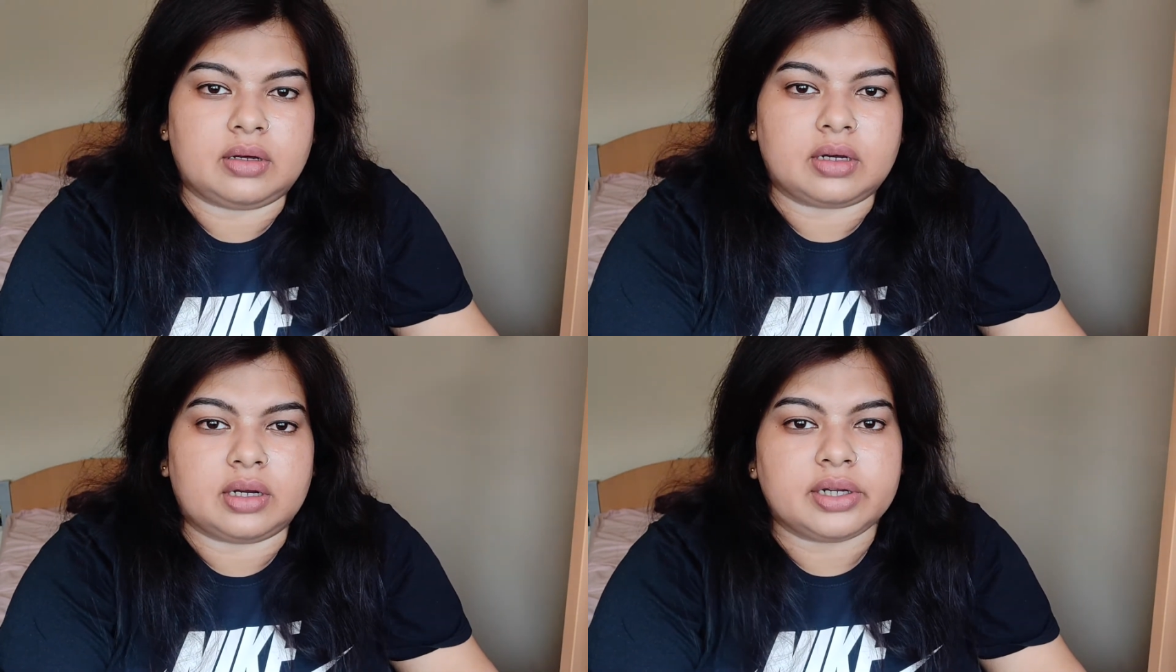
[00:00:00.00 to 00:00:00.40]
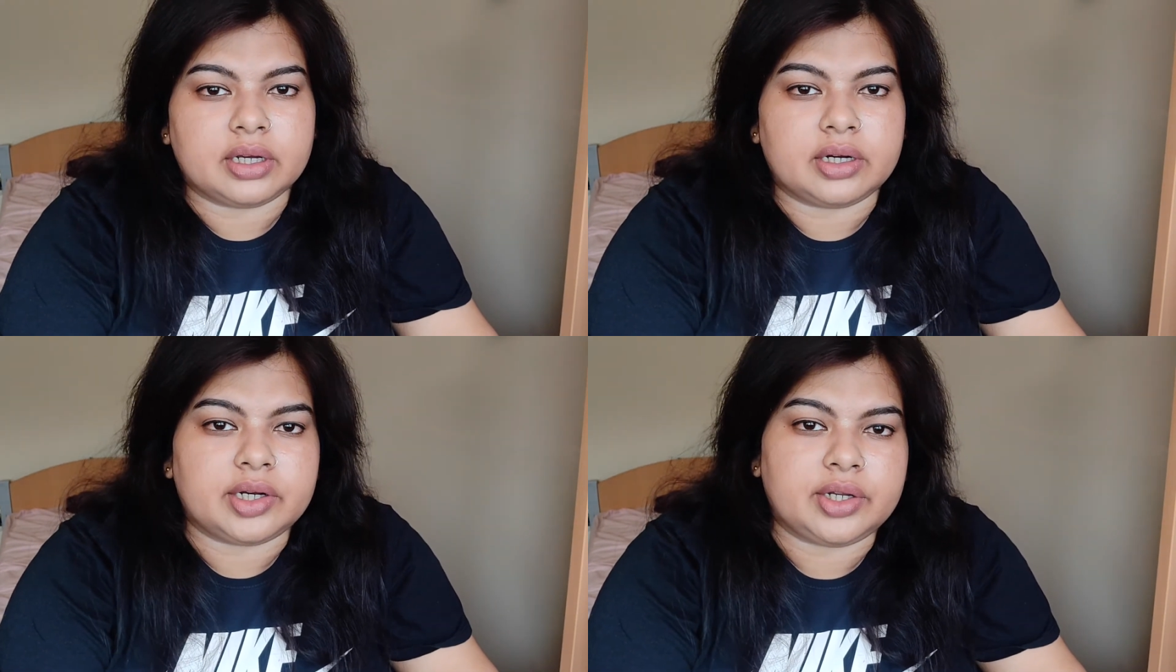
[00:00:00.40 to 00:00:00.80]
a
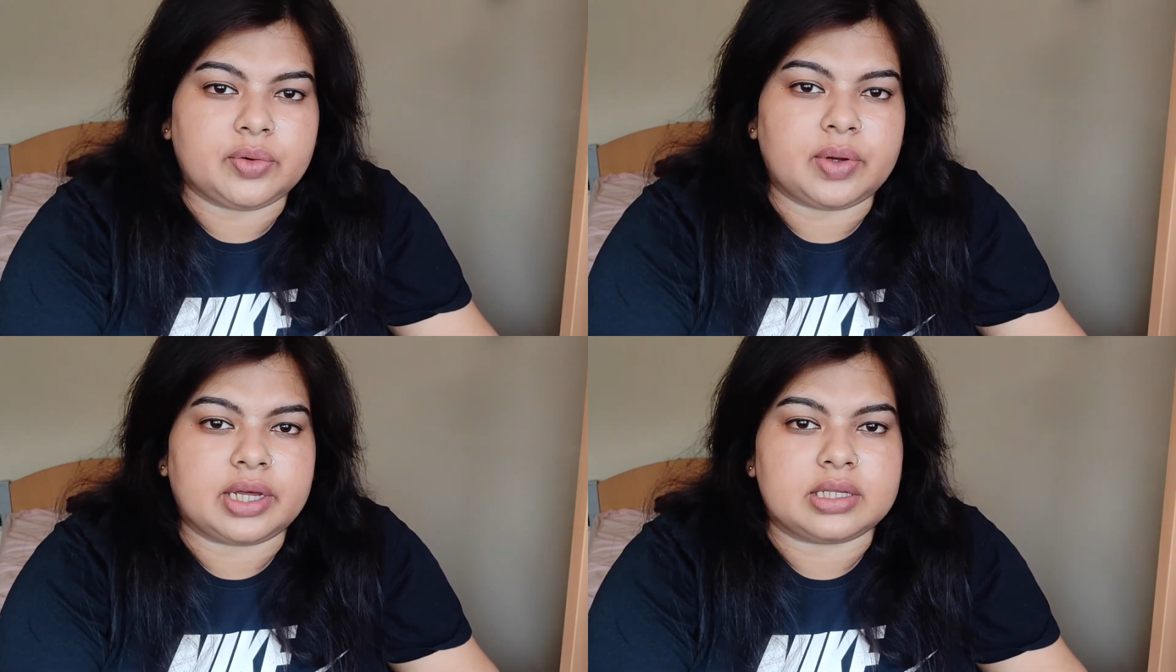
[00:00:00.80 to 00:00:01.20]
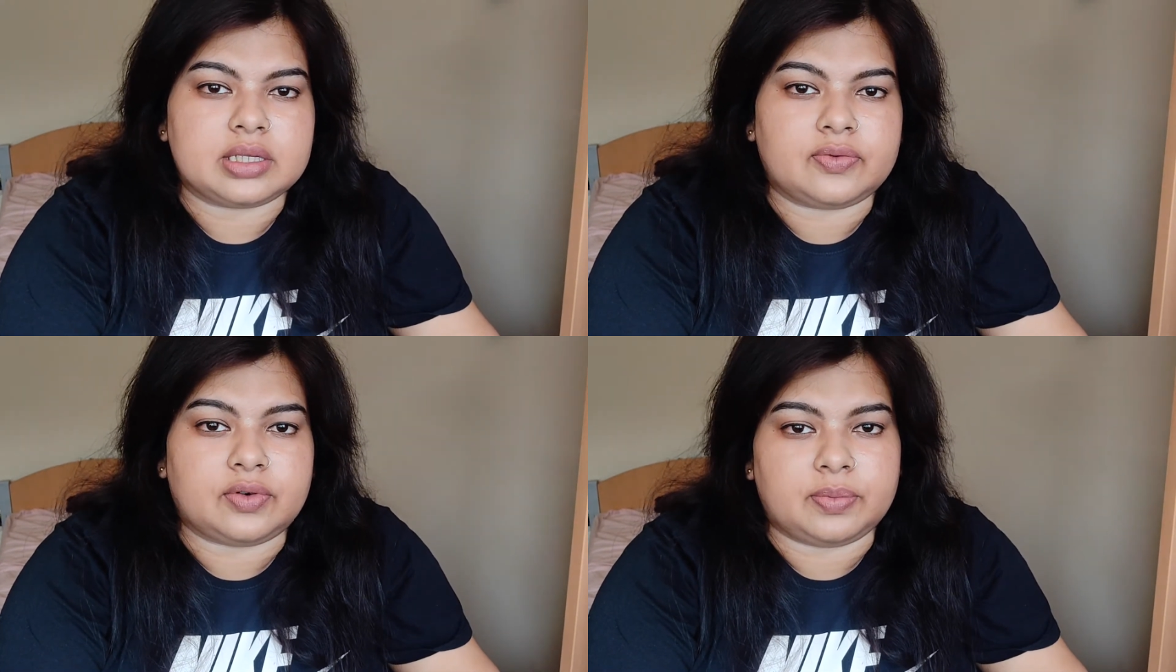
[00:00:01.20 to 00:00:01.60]
career in
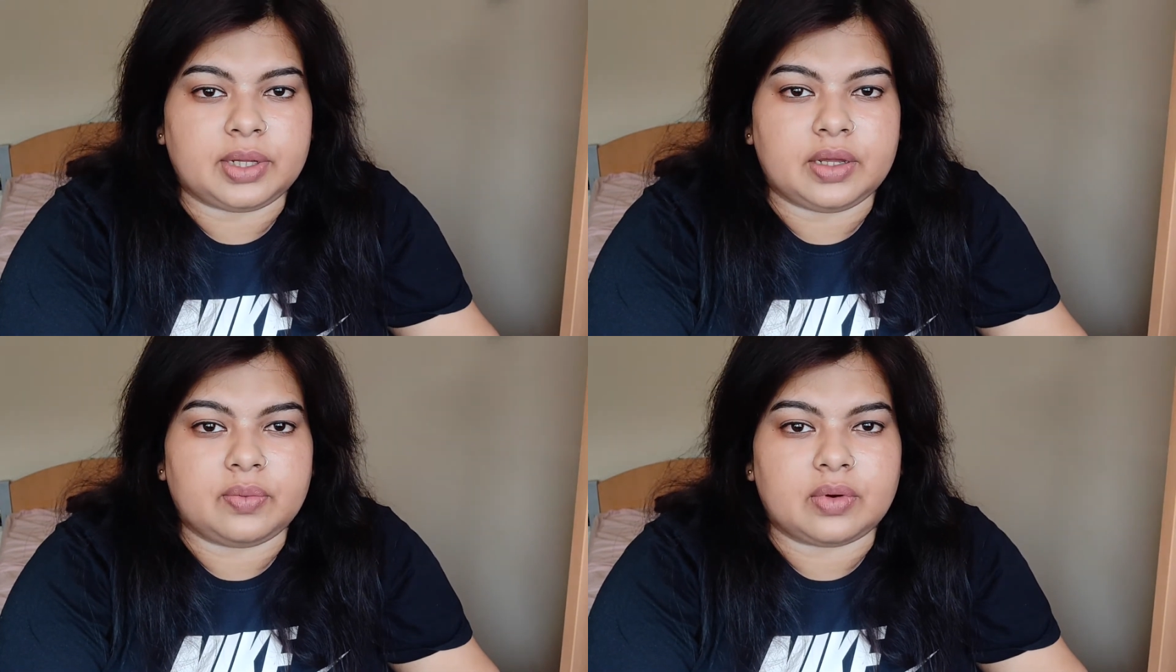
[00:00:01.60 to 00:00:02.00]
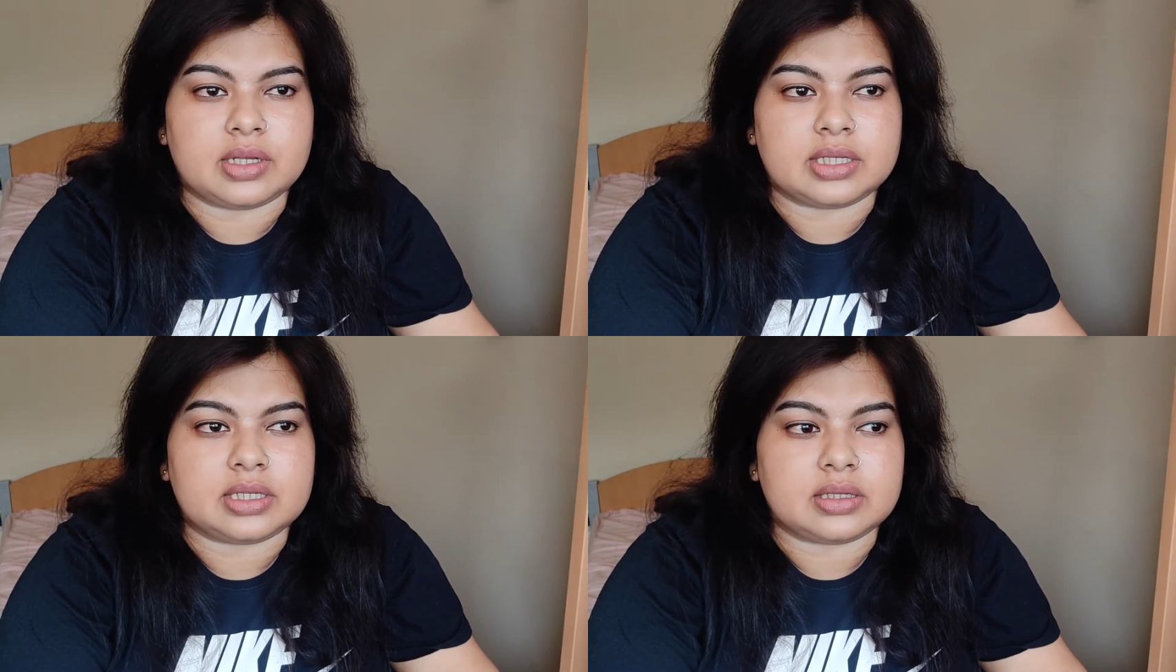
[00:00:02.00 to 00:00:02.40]
UX for me
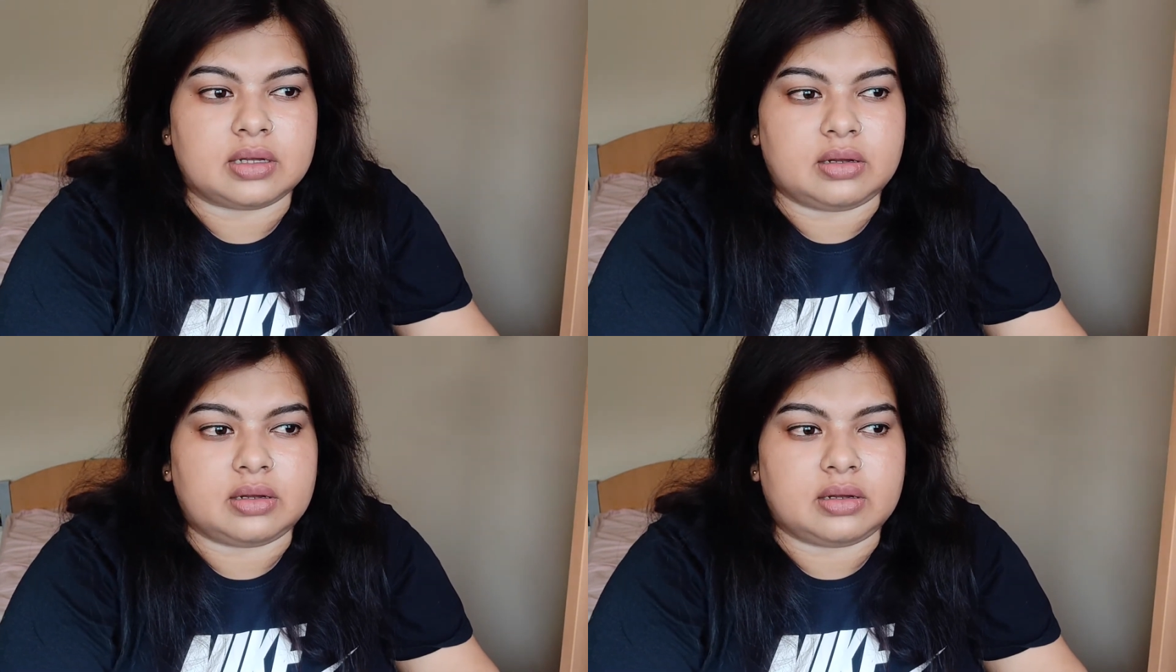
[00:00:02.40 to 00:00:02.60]
was